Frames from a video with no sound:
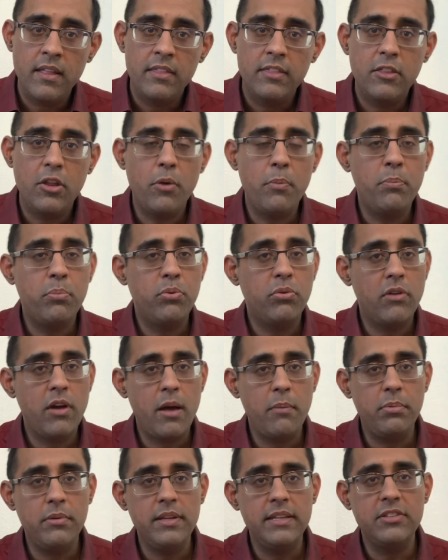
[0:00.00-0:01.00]
they'll
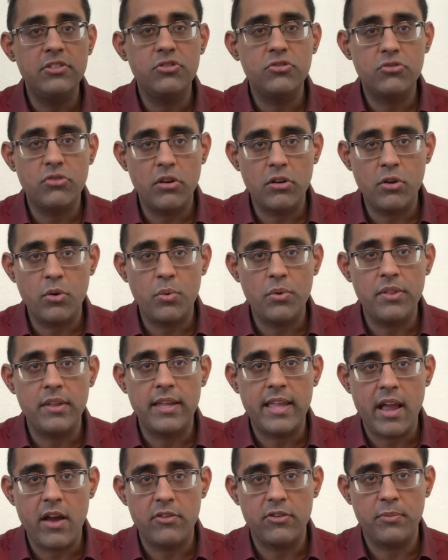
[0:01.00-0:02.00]
probably struggle with
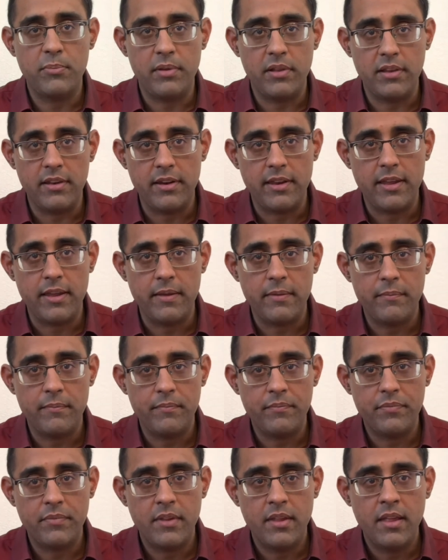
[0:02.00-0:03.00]
accountability.
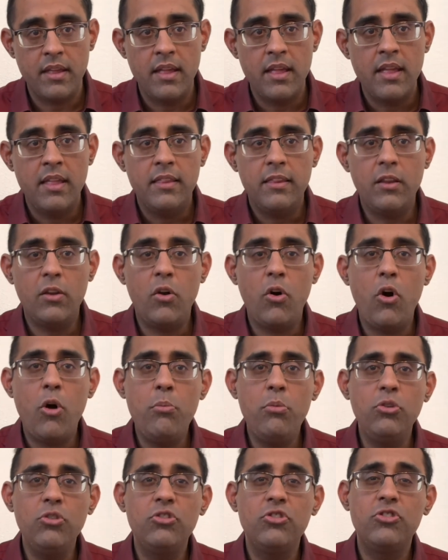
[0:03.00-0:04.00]
They'll
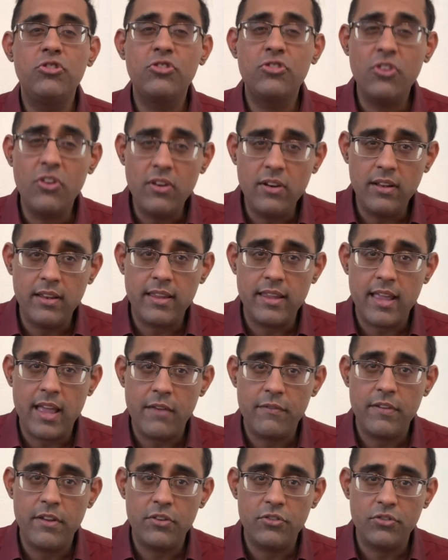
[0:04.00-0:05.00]
almost certainly have
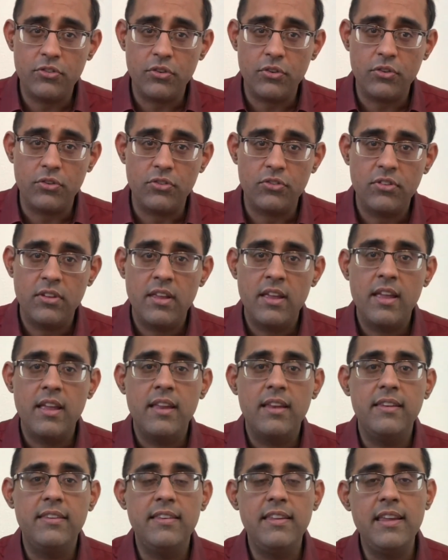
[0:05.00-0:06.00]
issues
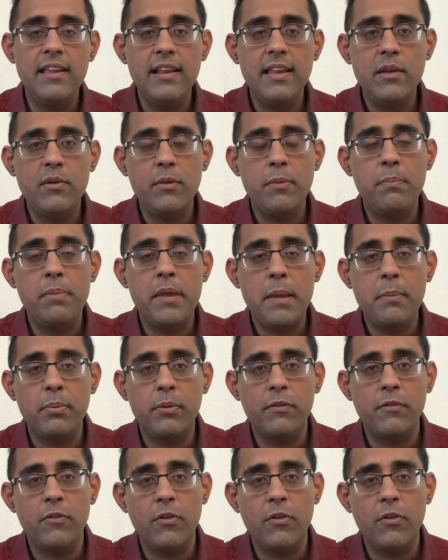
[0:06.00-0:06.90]
dealing with people of